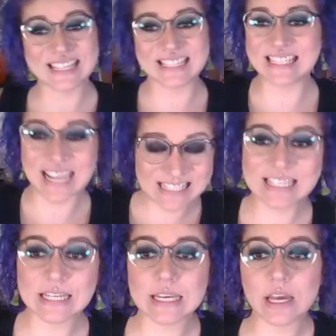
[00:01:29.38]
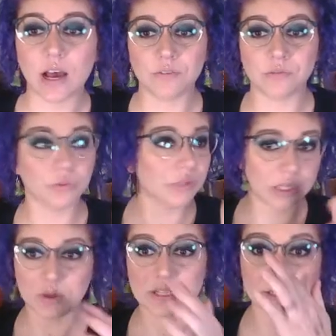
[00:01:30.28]
the density of
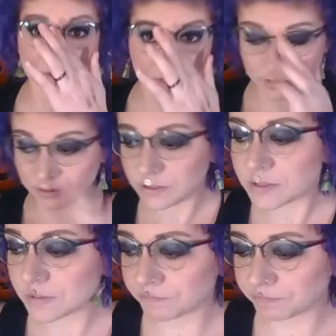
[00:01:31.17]
liquids and solids